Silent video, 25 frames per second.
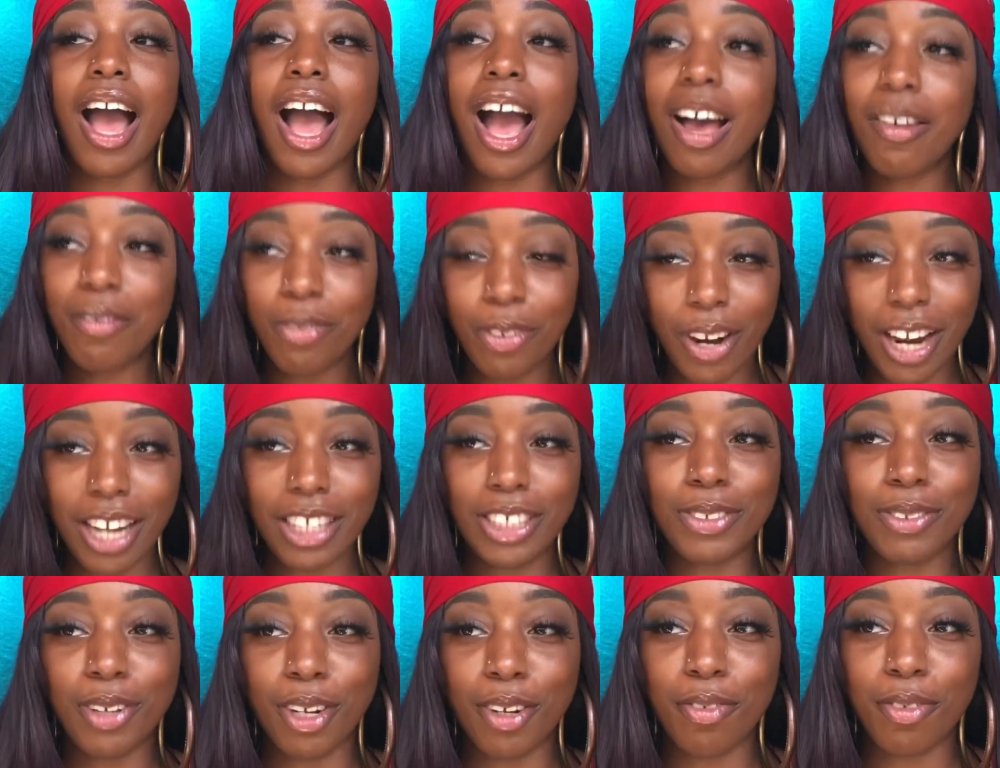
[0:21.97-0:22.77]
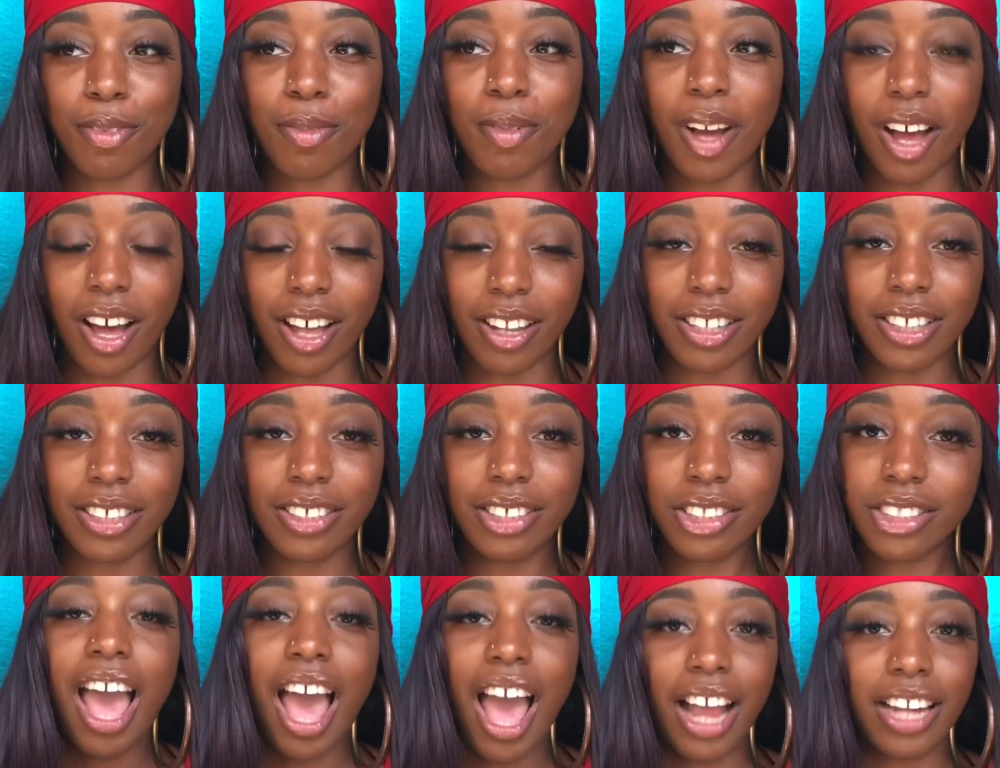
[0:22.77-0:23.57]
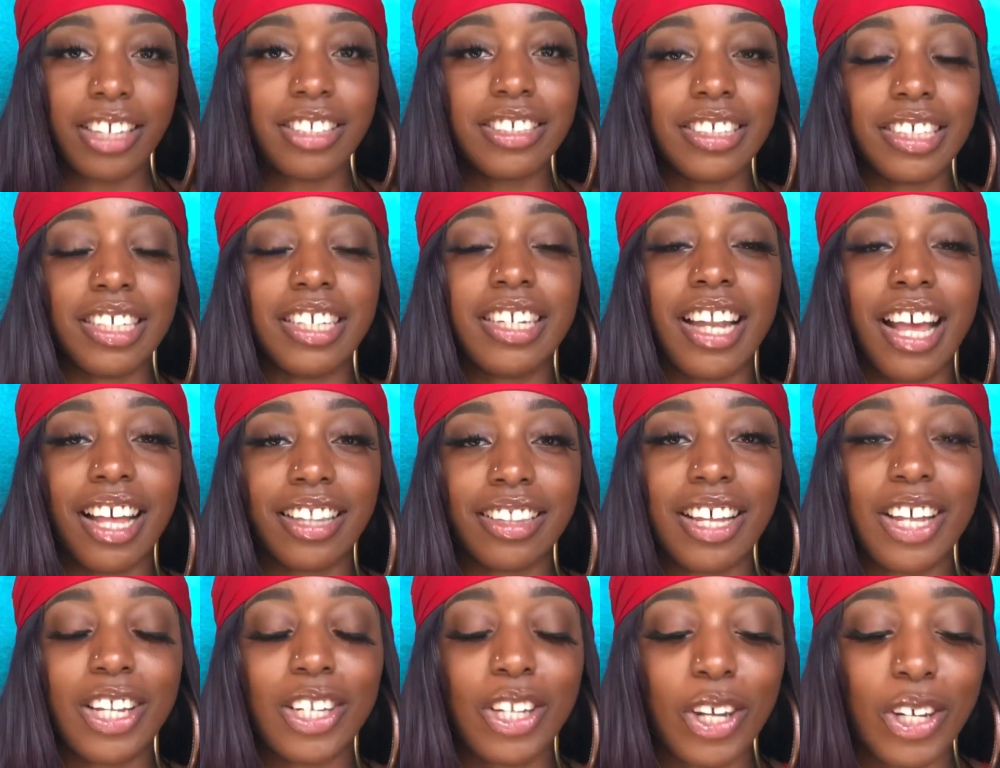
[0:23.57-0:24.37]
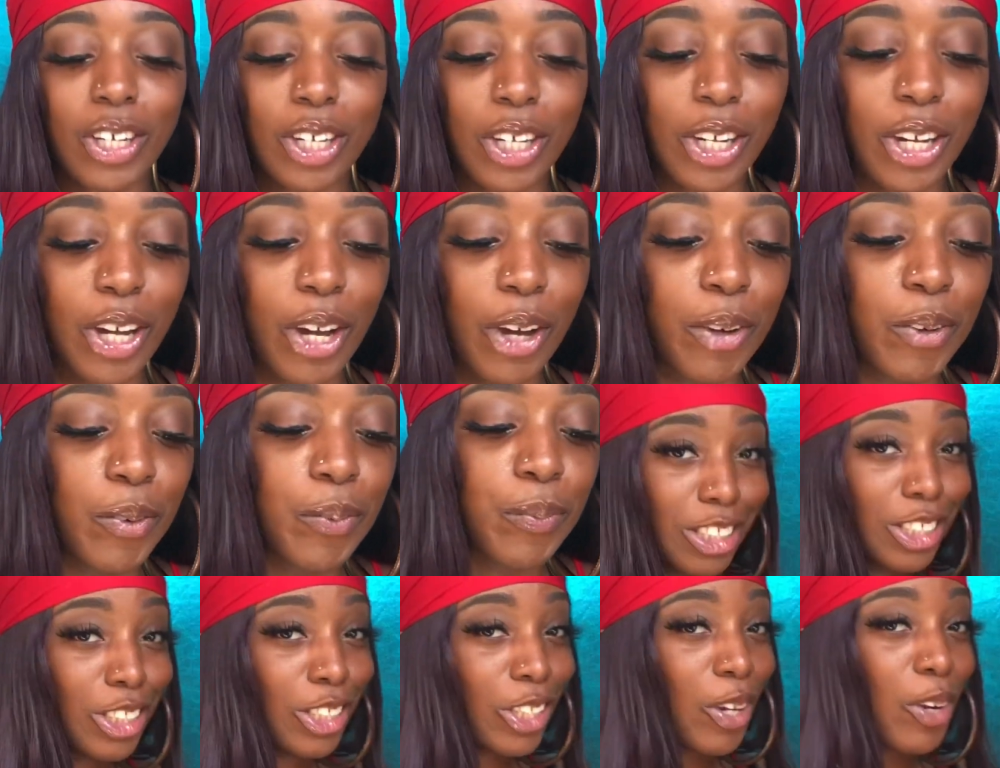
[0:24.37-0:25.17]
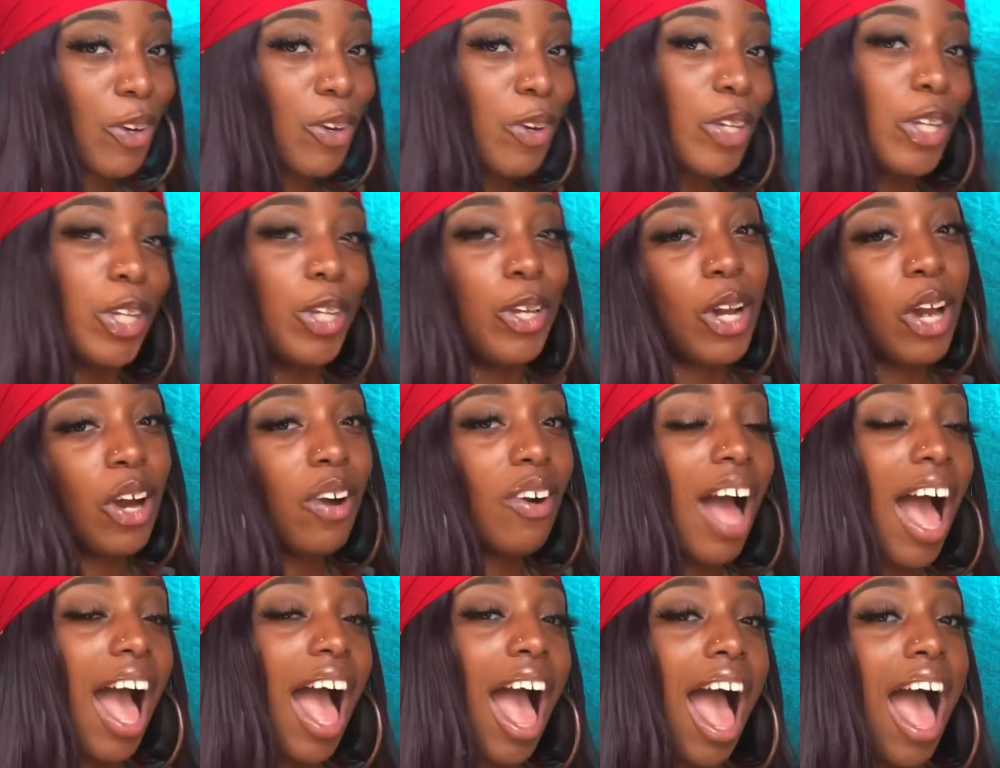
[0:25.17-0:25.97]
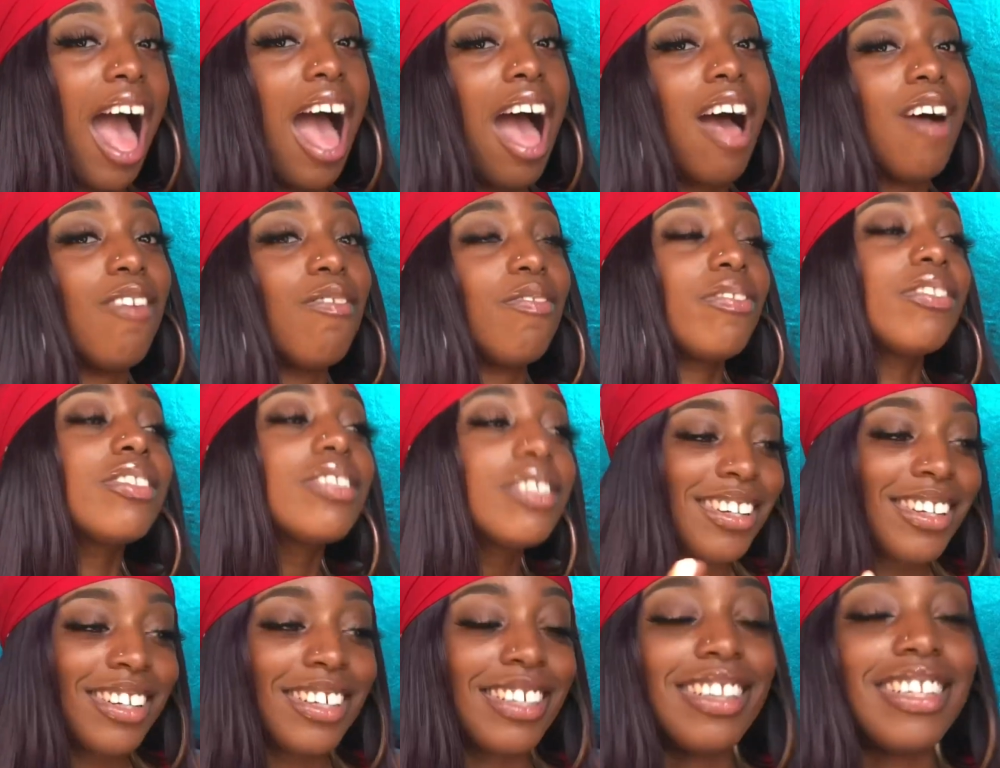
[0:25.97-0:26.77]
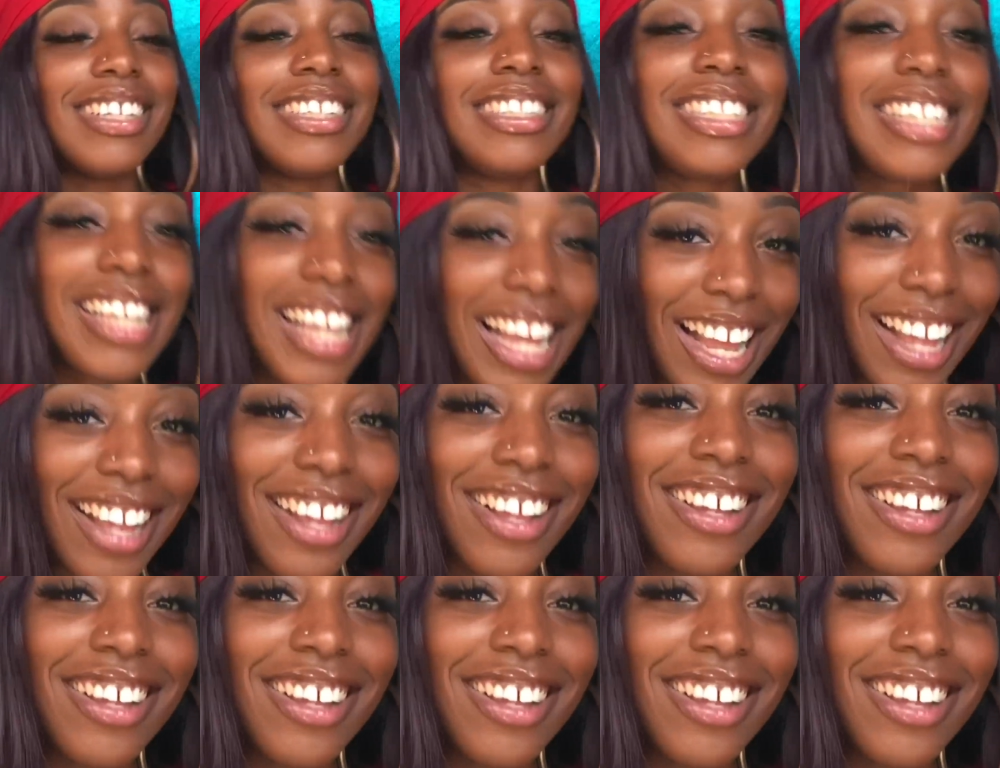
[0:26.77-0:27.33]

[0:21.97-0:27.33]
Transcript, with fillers: I've graduated from college, actually not that long ago, so you know I have you tea.